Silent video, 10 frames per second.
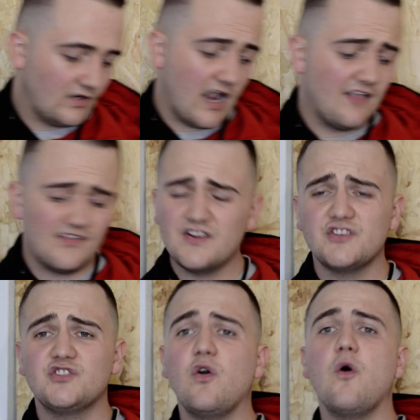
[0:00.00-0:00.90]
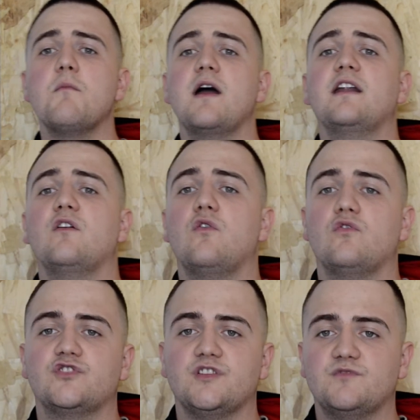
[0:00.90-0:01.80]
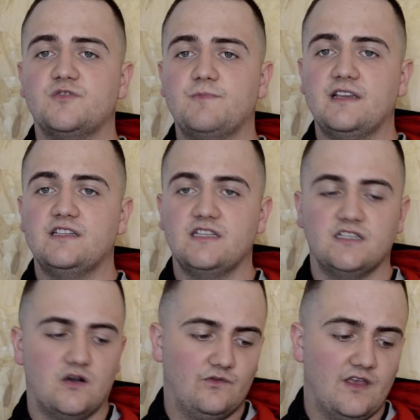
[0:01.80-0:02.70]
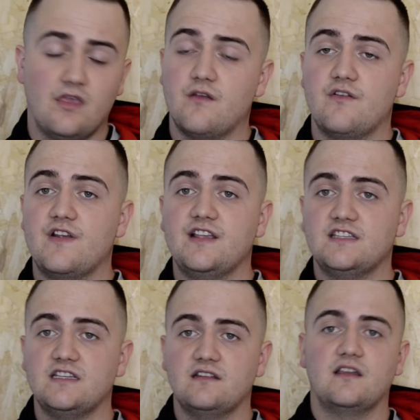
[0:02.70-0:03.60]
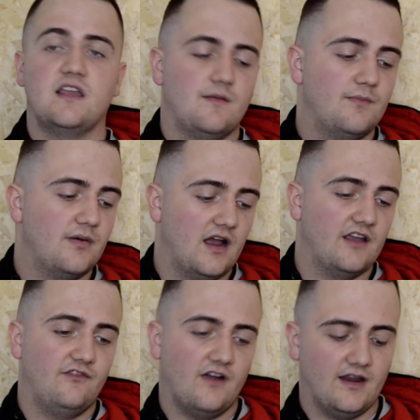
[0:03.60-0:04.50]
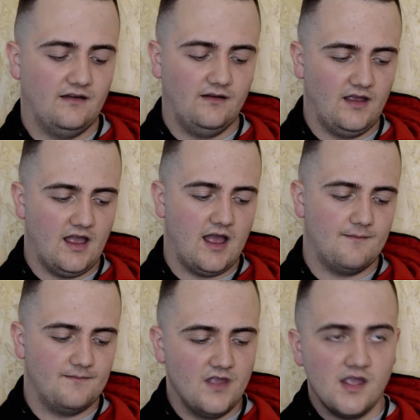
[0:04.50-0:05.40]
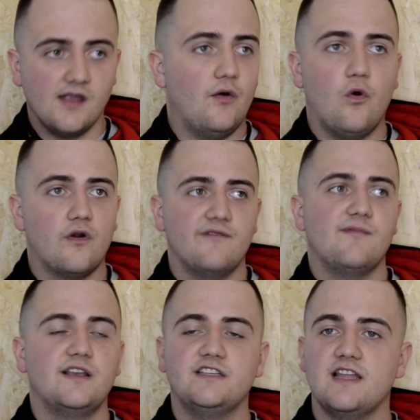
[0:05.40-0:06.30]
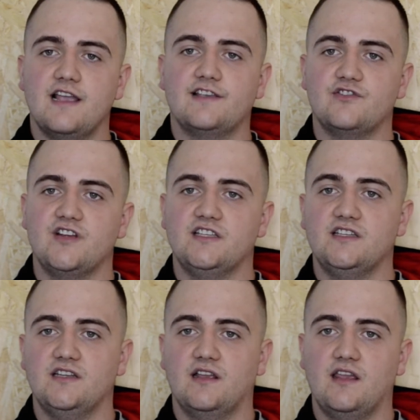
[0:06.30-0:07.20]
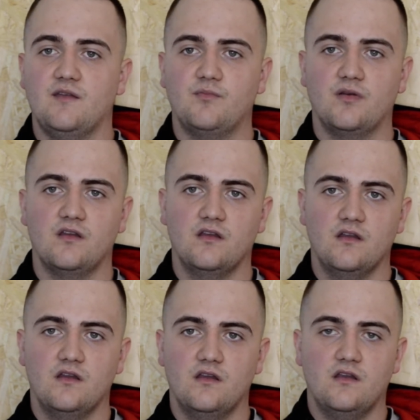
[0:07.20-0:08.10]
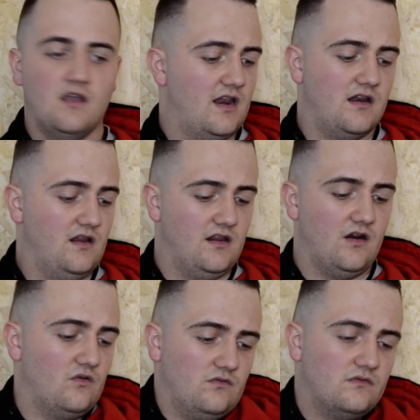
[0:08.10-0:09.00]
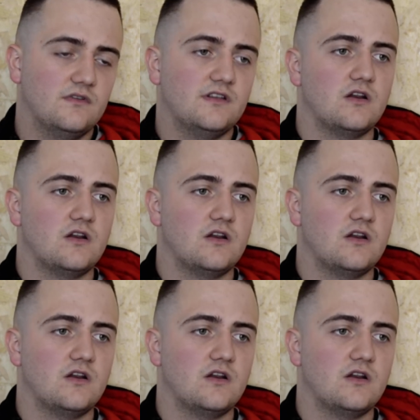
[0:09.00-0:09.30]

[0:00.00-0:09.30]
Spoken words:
And there's so many awesome species out there that are easy to keep, I find. All of my snakes are easy to keep, and you know, a